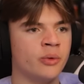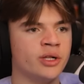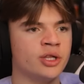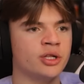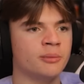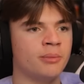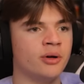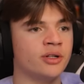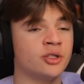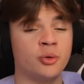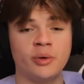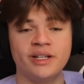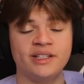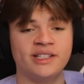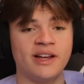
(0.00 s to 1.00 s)
we should put
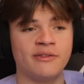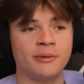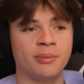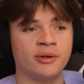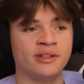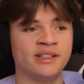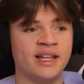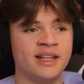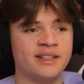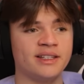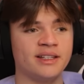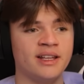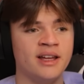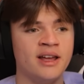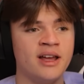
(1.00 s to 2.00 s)
27%
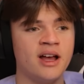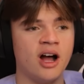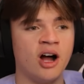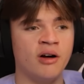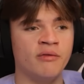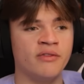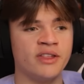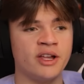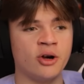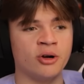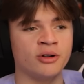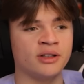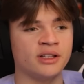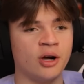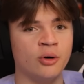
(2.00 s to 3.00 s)
of the
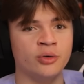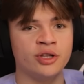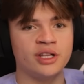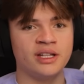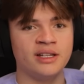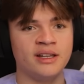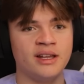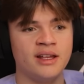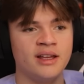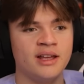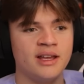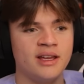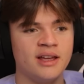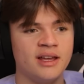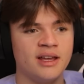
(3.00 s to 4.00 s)
earth's ocean
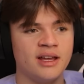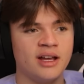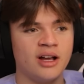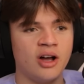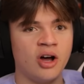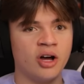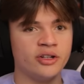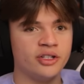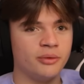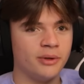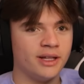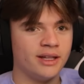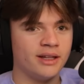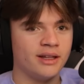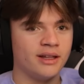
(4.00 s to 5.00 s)
onto
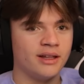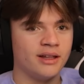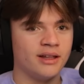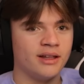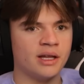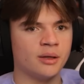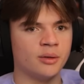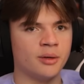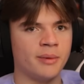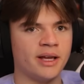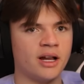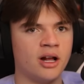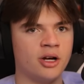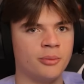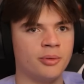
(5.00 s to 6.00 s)
it okay so we're gonna make
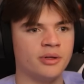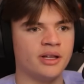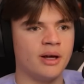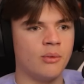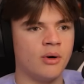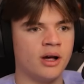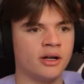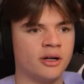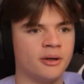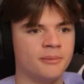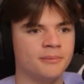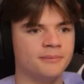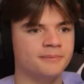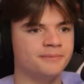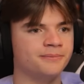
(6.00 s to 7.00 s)
it 100% water
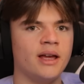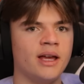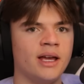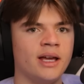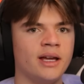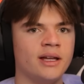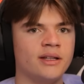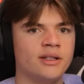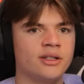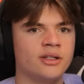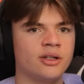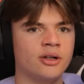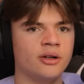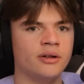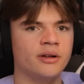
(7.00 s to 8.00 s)
and
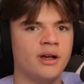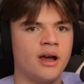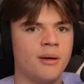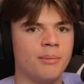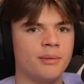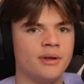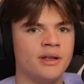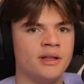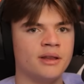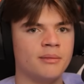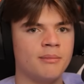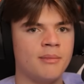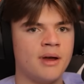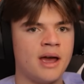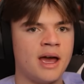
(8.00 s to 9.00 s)
turn up its
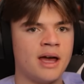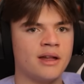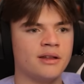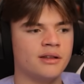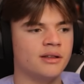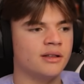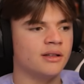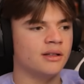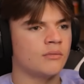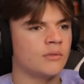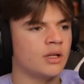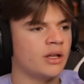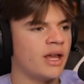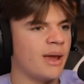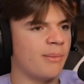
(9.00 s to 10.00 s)
mass
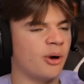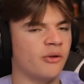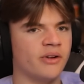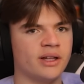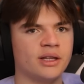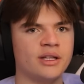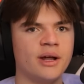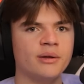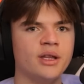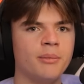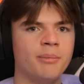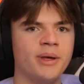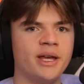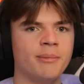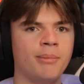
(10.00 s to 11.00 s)
okay perfect so now it's a
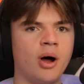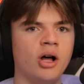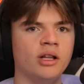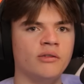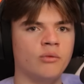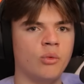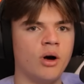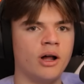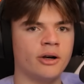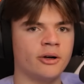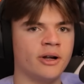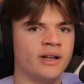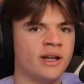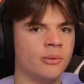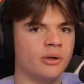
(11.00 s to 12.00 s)
big ball of
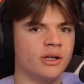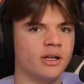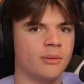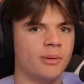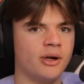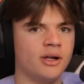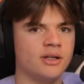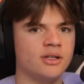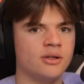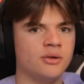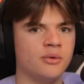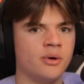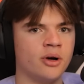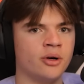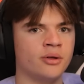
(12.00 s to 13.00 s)
water and now we're gonna compare it
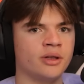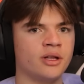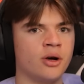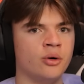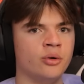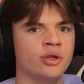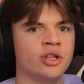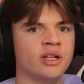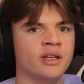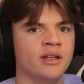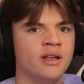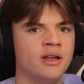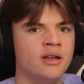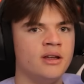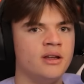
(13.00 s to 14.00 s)
to earth's ocean
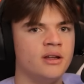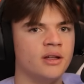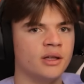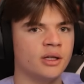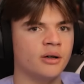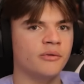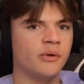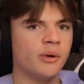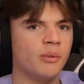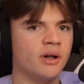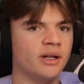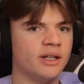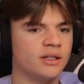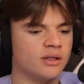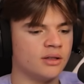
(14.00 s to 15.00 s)
so if we
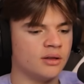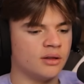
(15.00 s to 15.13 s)
want it